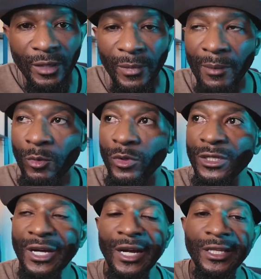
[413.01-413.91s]
and maybe we can
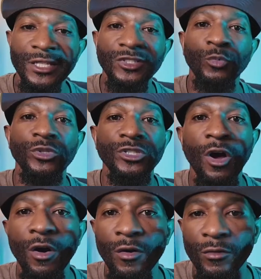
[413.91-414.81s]
kind of get some
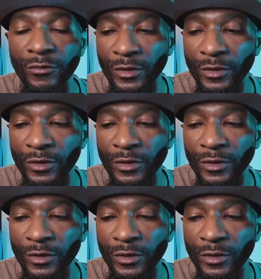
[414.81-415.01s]
resolve